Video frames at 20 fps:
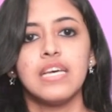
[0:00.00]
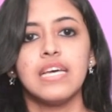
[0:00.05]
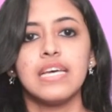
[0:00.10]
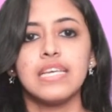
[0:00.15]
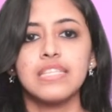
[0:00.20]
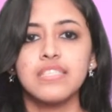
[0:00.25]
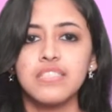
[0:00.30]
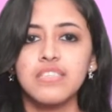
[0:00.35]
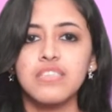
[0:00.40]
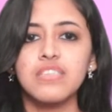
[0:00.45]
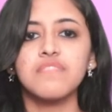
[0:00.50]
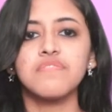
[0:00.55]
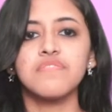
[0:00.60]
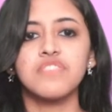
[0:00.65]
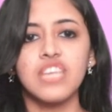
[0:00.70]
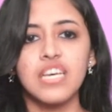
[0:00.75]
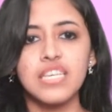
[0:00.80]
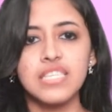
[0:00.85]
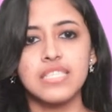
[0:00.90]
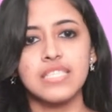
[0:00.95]
Instead of
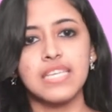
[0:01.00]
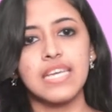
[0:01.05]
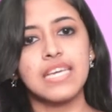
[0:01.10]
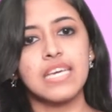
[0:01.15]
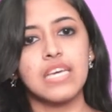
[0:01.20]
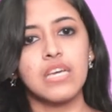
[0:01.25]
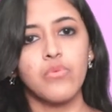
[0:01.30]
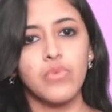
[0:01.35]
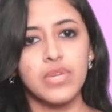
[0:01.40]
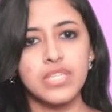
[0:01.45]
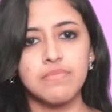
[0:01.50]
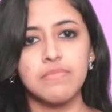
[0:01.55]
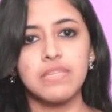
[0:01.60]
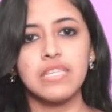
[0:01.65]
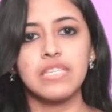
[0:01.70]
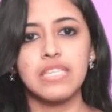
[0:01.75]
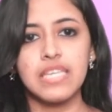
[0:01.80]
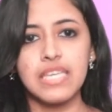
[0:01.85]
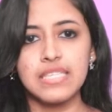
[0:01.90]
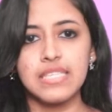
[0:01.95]
just taking
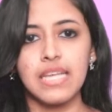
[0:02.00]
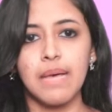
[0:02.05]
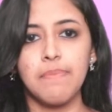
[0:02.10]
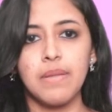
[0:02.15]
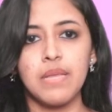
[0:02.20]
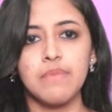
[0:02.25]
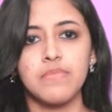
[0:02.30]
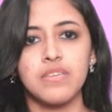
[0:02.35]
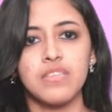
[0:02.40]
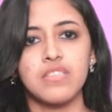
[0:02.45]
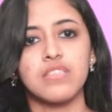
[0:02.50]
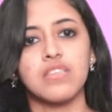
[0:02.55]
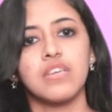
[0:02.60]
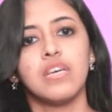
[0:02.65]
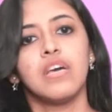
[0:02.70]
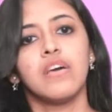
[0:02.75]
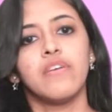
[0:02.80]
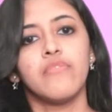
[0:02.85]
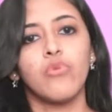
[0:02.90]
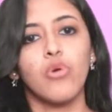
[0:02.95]
vitamin D supplement,
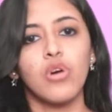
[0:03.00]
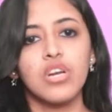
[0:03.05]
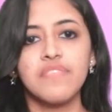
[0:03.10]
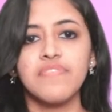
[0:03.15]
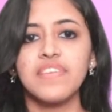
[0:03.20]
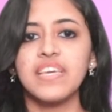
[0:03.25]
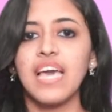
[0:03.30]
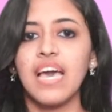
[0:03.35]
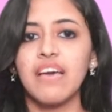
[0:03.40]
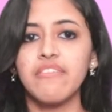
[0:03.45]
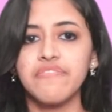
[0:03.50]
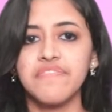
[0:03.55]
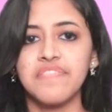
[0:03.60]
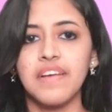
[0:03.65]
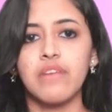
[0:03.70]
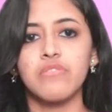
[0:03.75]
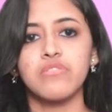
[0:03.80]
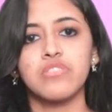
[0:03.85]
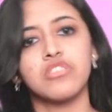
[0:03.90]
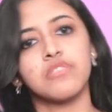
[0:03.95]
what we have
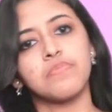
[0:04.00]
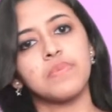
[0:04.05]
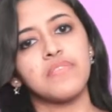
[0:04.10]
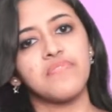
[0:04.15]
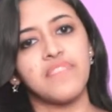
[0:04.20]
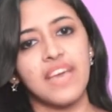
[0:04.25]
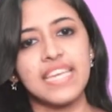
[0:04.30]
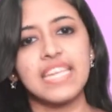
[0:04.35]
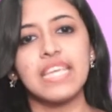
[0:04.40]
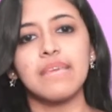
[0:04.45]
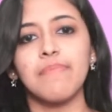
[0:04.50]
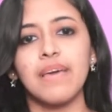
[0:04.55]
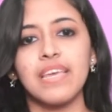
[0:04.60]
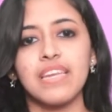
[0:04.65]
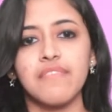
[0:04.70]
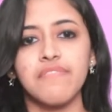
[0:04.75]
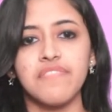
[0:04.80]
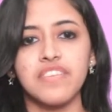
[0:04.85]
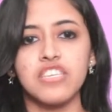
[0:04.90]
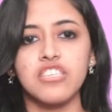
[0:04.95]
found to be very
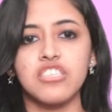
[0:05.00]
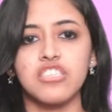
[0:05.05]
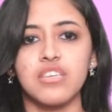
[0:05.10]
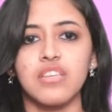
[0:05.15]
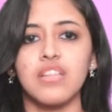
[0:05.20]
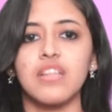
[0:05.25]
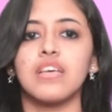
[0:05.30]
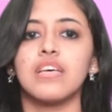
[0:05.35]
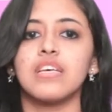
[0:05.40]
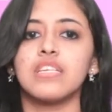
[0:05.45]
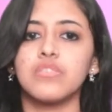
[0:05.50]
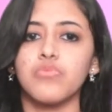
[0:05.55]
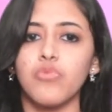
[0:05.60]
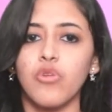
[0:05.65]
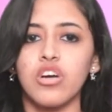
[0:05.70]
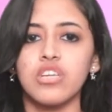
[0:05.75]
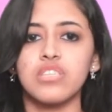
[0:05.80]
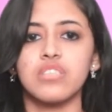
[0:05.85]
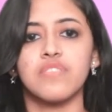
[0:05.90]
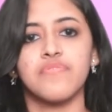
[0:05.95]
beneficial is
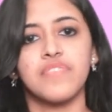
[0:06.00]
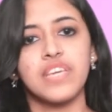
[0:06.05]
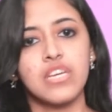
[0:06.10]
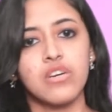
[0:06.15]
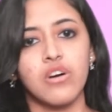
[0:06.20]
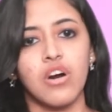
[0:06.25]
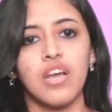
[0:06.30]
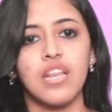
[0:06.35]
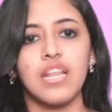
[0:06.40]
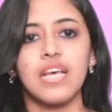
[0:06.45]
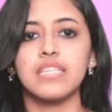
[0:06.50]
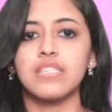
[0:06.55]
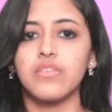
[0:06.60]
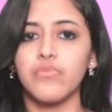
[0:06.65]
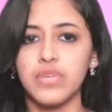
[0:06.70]
what we call as a